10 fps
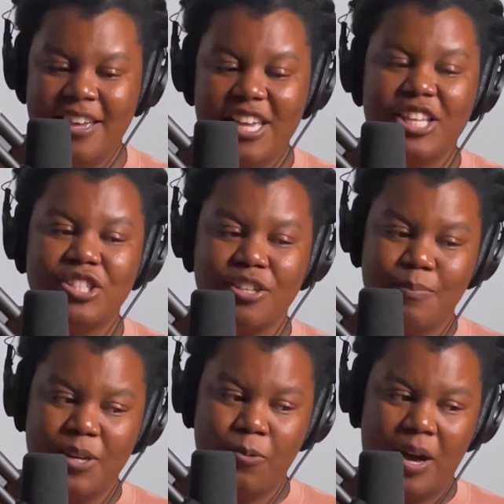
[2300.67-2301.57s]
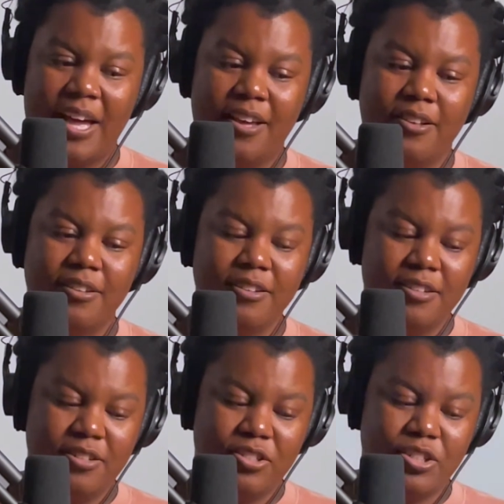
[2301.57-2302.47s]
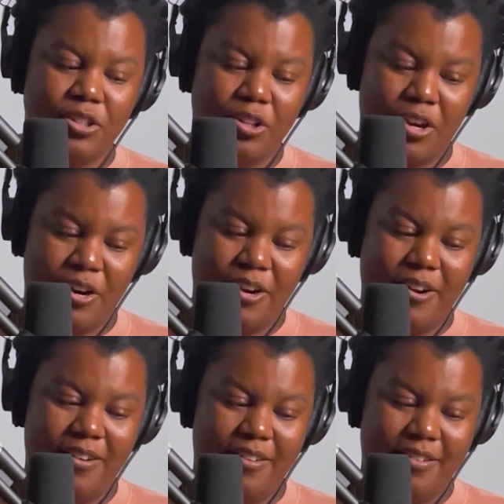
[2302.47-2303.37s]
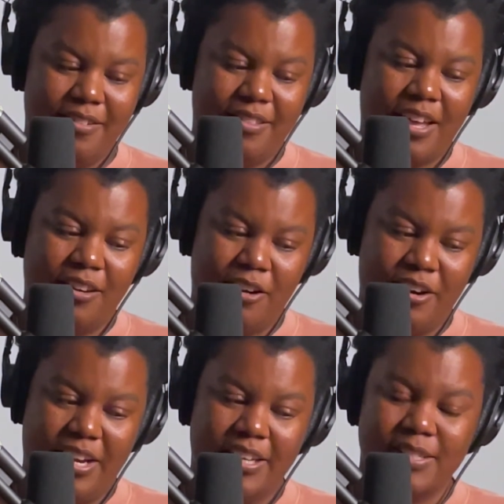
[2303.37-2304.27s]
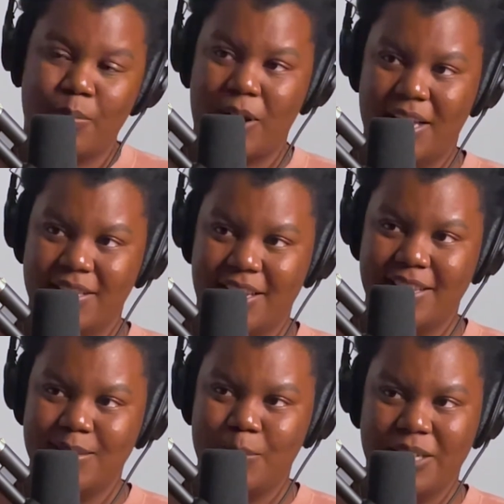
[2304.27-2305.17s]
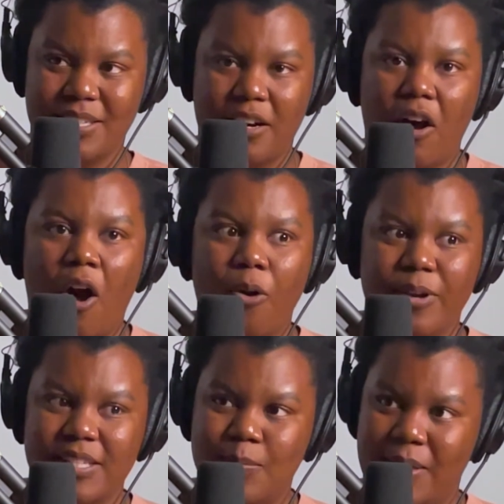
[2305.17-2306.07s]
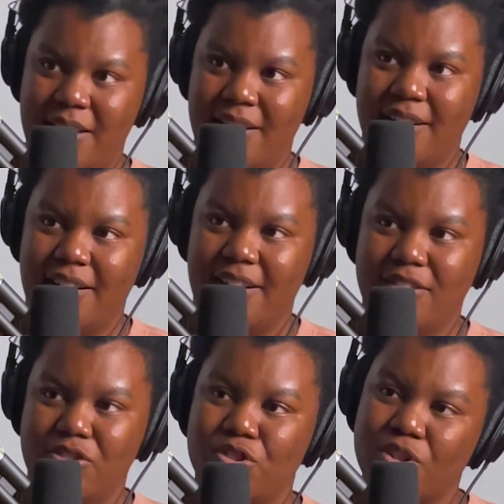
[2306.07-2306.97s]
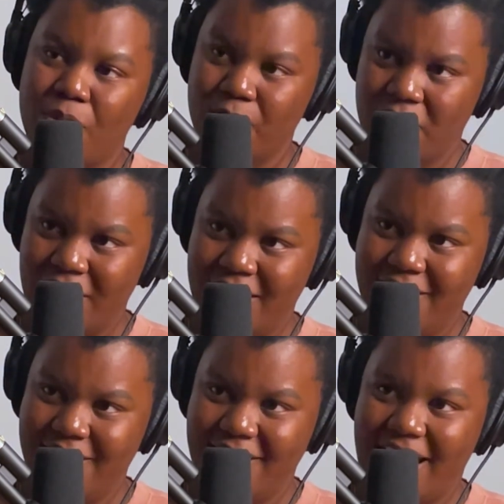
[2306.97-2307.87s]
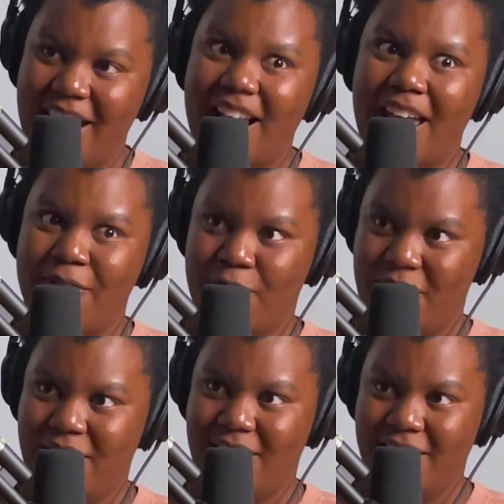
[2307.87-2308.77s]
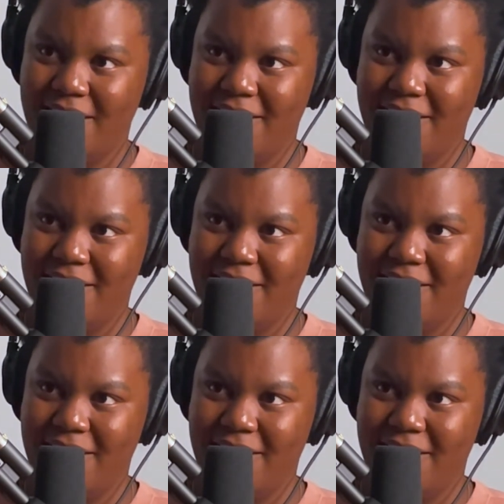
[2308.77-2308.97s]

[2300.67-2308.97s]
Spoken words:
it took me a while to learn that learning is a process because I'd always been so good at everything.